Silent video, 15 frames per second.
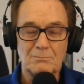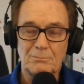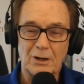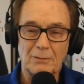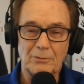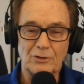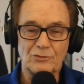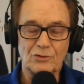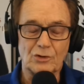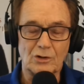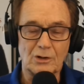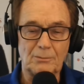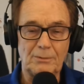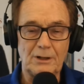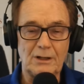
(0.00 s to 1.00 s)
Probably it's going
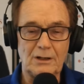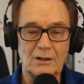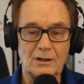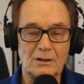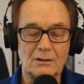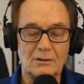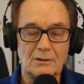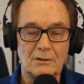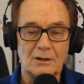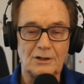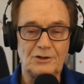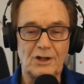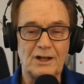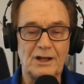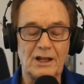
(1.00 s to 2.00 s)
to be a
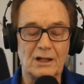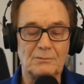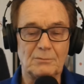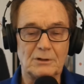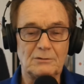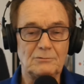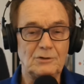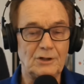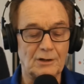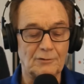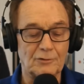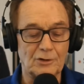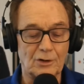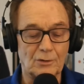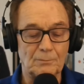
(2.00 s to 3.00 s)
dead end, but you
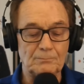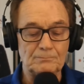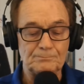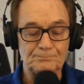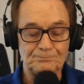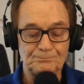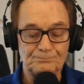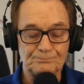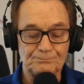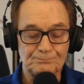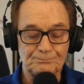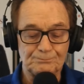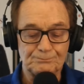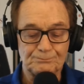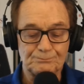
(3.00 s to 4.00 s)
never know.
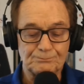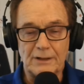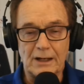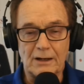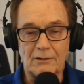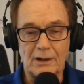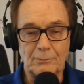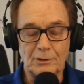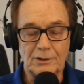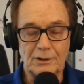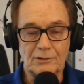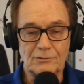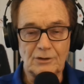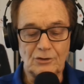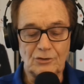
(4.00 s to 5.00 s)
Now I would
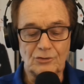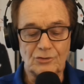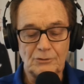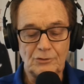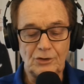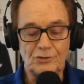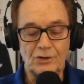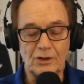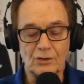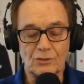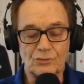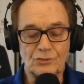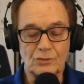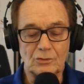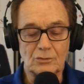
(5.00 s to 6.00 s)
get these
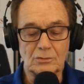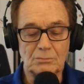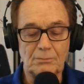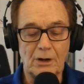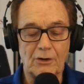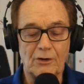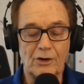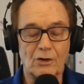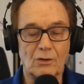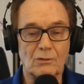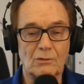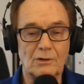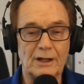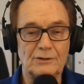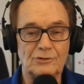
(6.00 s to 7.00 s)
details to
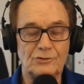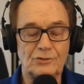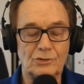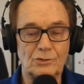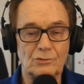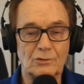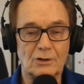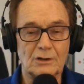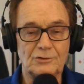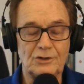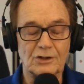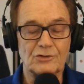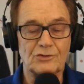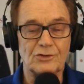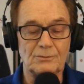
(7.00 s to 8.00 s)
Mario and to
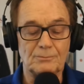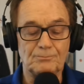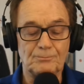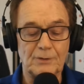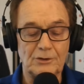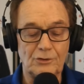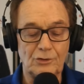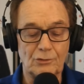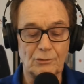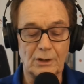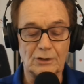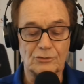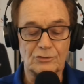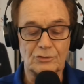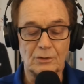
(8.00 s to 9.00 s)
Dixon in the
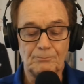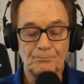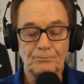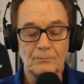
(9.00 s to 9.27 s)
U.S.